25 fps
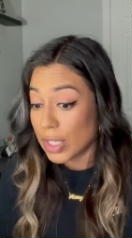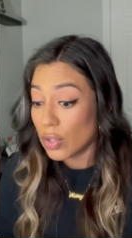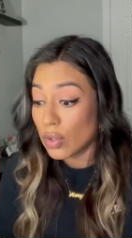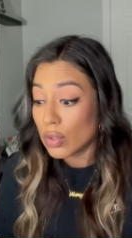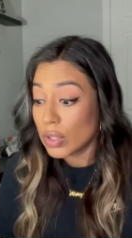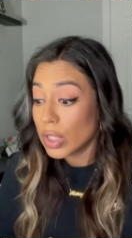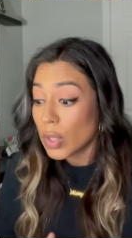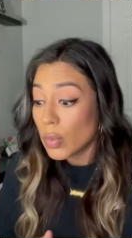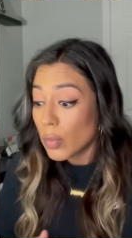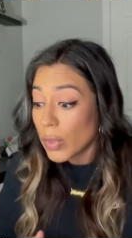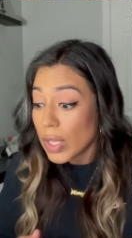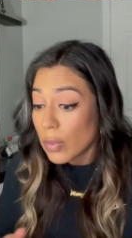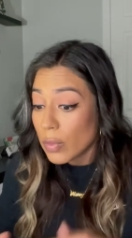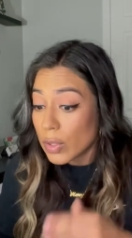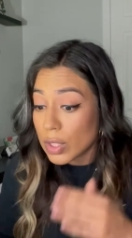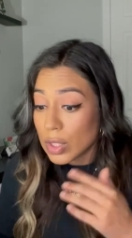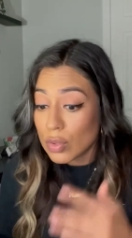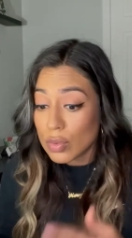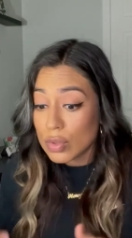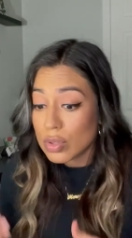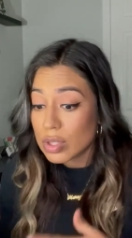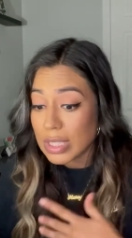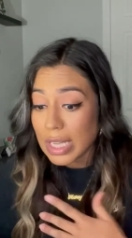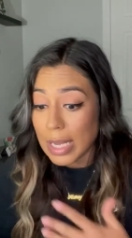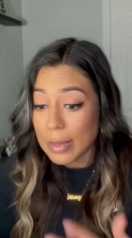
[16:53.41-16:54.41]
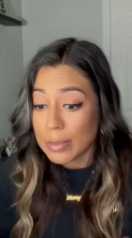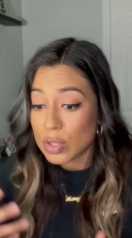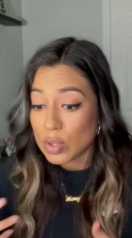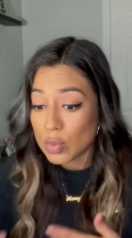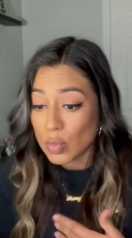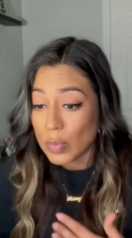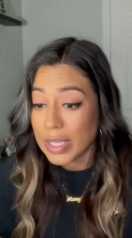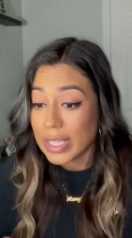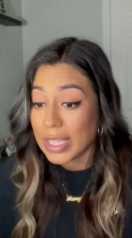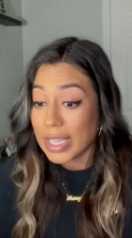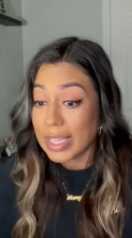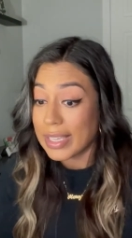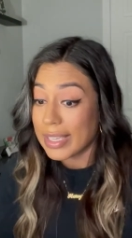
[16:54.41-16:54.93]
You're only weak when you stop
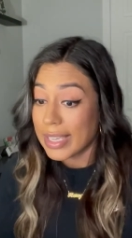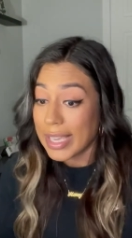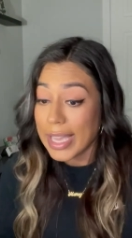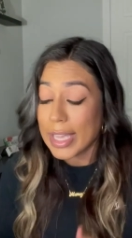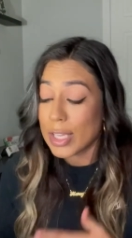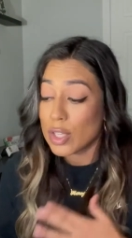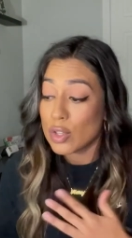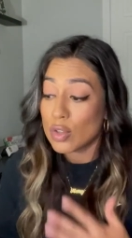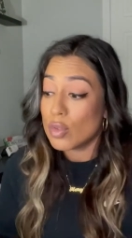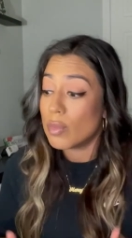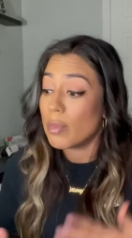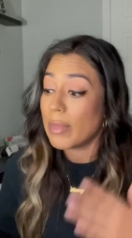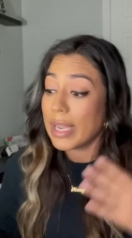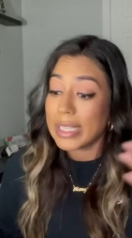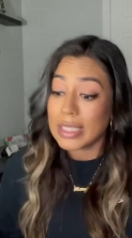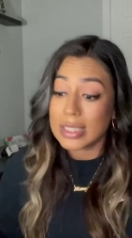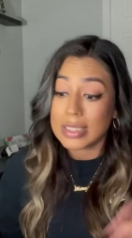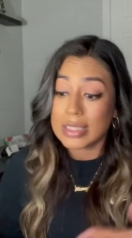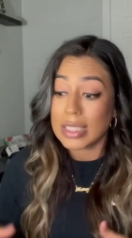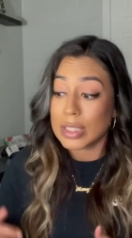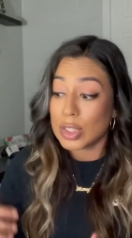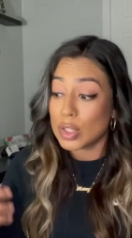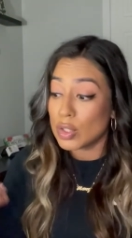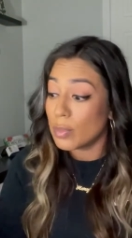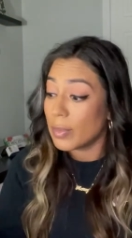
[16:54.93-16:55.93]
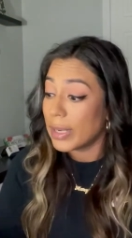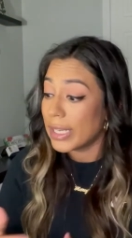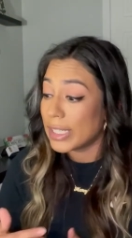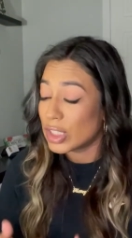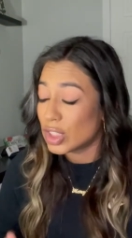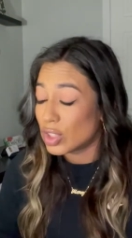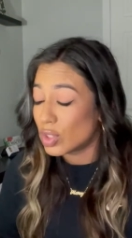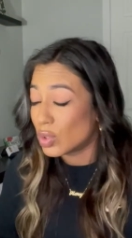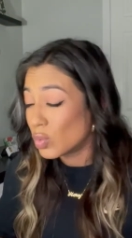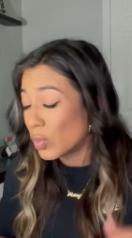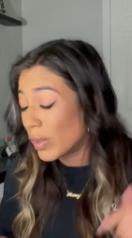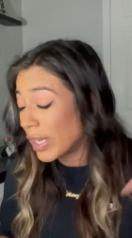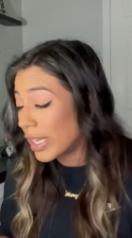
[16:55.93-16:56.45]
swinging. Yeah, you might you might
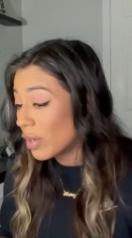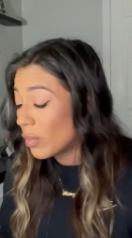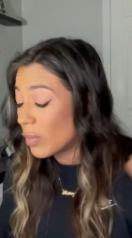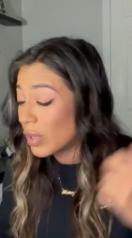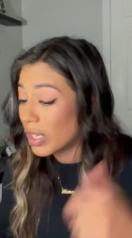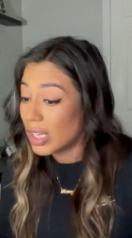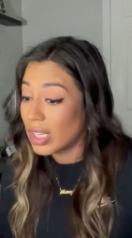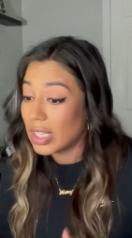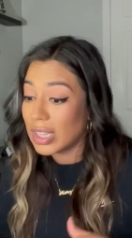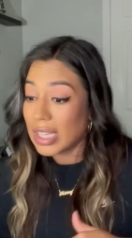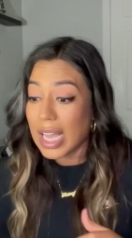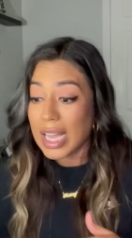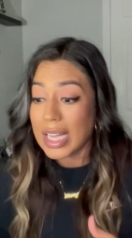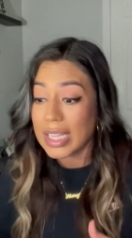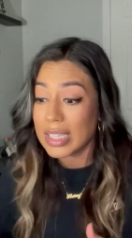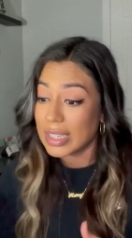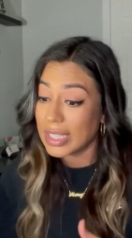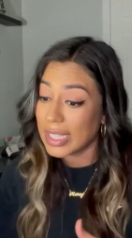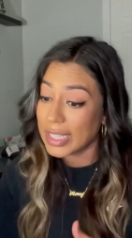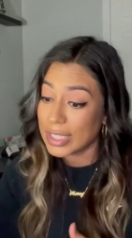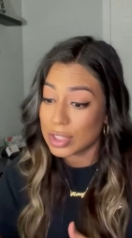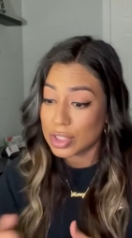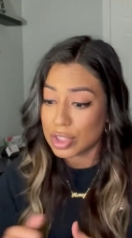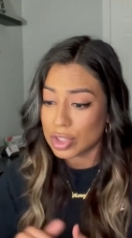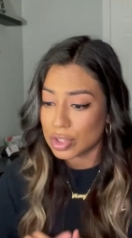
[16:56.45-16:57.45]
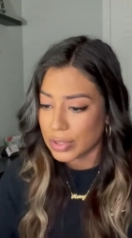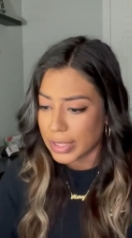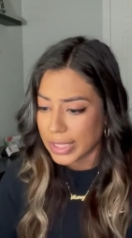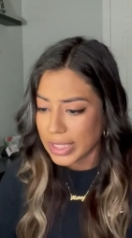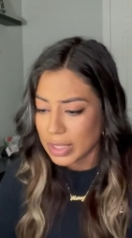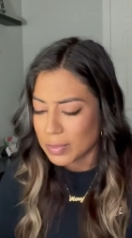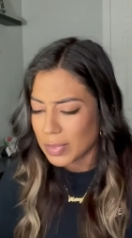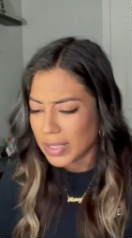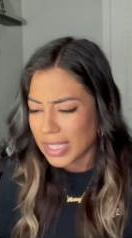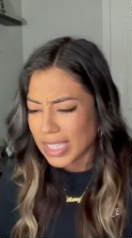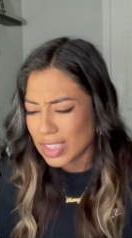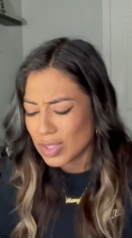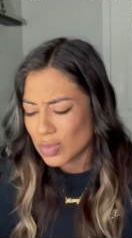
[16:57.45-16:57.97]
swing with a lot less strength,
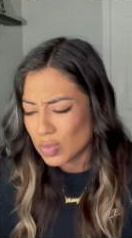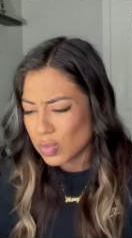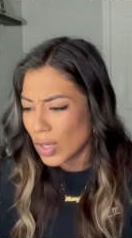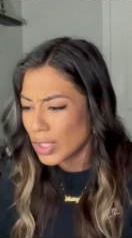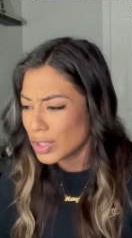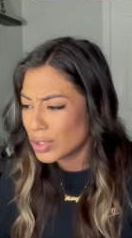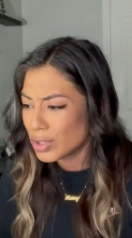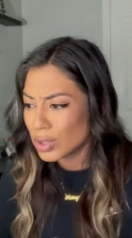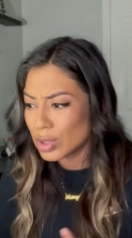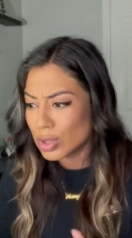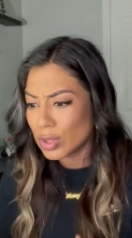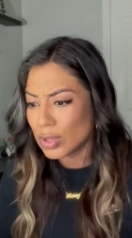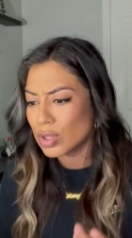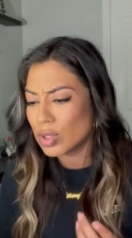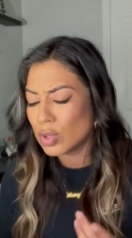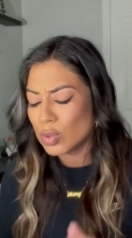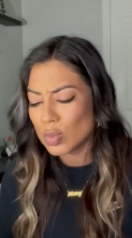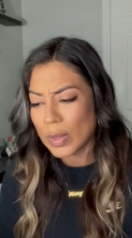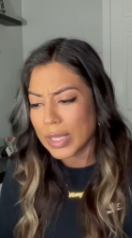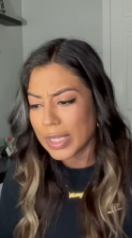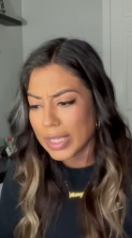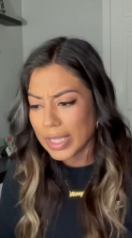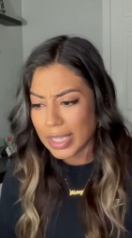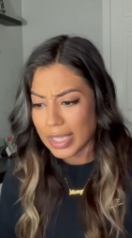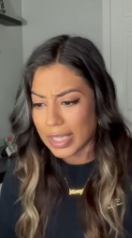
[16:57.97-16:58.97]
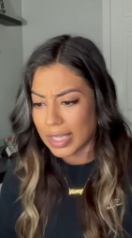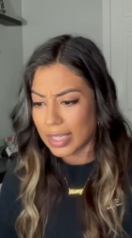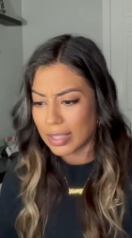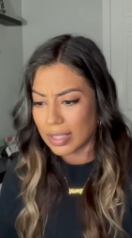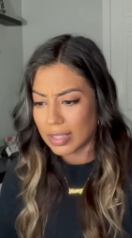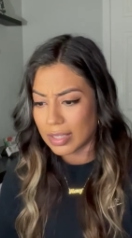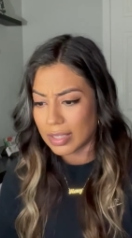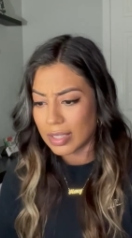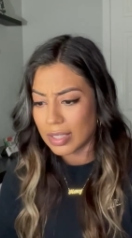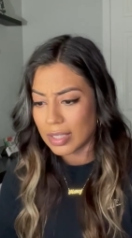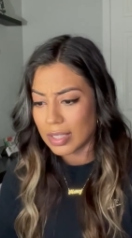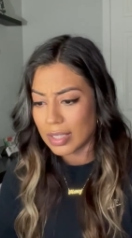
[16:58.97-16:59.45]
but guess what? You're still swinging.